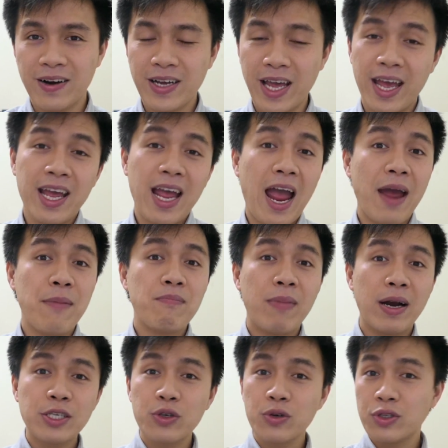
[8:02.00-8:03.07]
Okay,
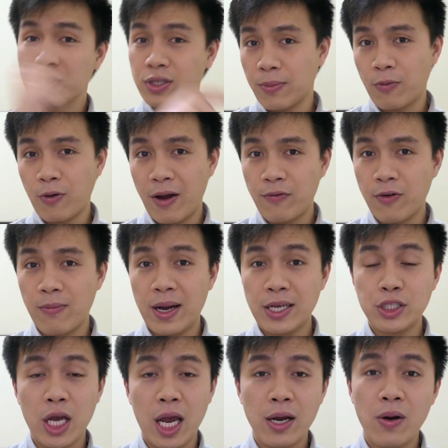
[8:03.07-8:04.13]
and make sure to subscribe for
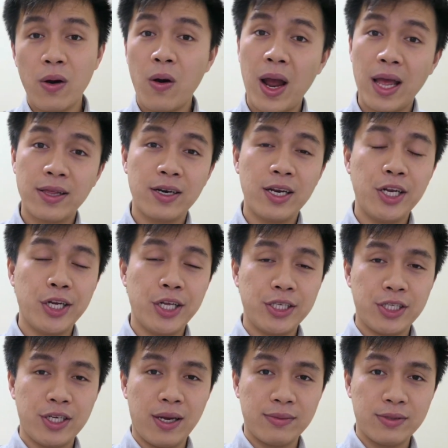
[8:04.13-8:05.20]
my channel, Anthony
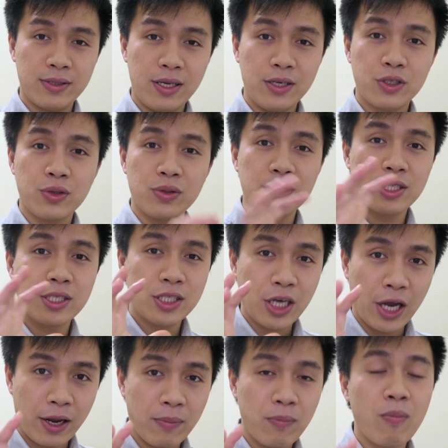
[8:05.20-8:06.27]
Lee GMC, to
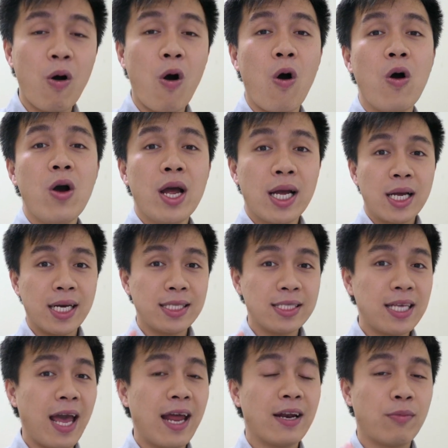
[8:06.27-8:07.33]
check more
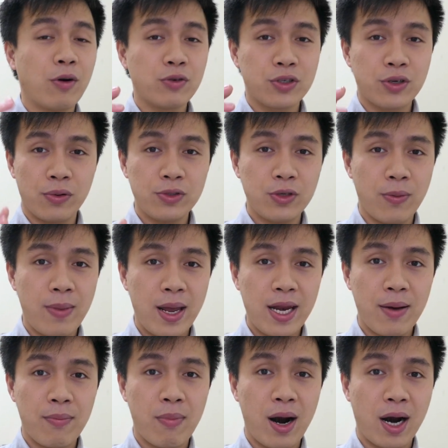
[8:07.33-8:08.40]
content about social
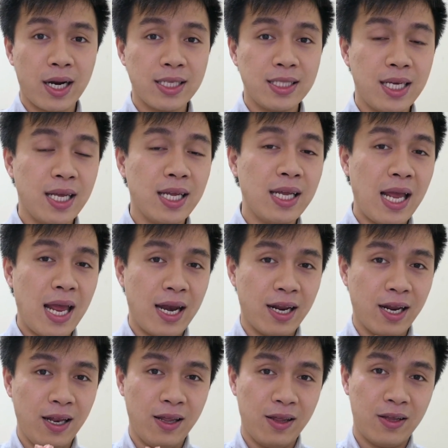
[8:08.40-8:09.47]
media marketing
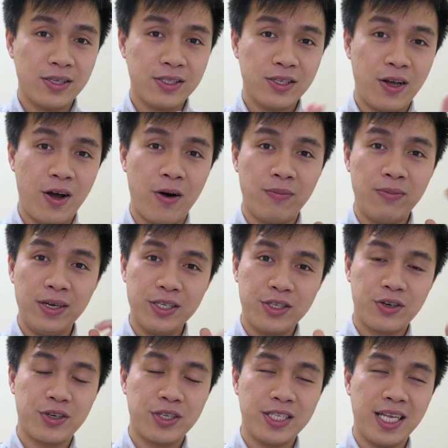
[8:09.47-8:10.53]
and a lot of
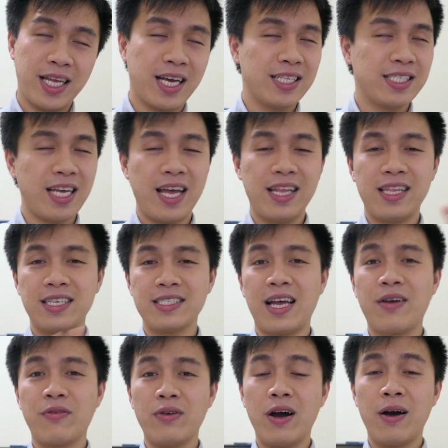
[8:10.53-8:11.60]
interesting content that
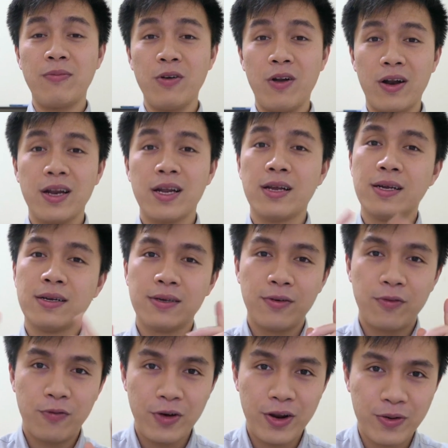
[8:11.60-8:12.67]
I upload
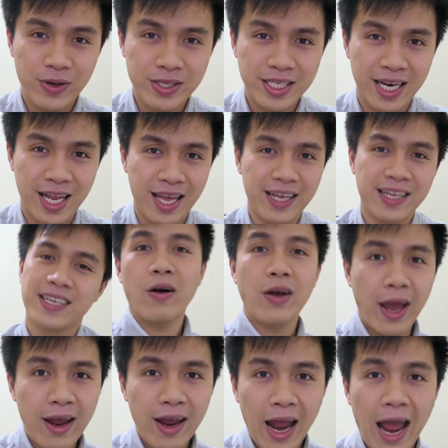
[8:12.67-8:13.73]
frequently.
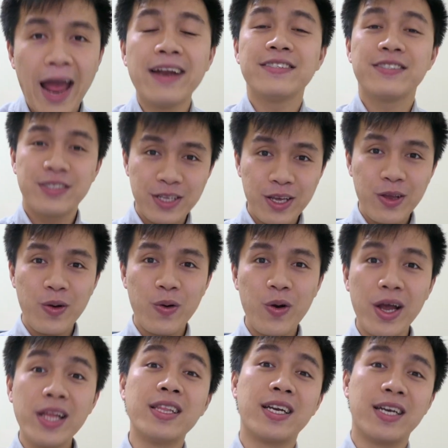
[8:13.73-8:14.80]
Okay, and see
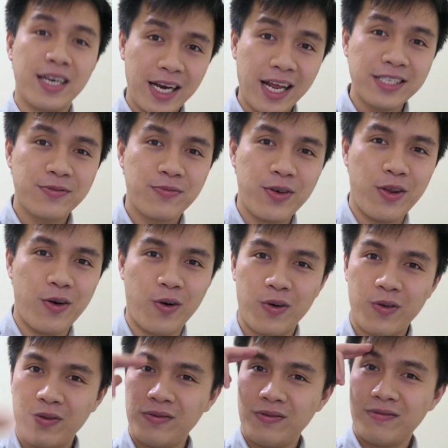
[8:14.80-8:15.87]
you in the next video.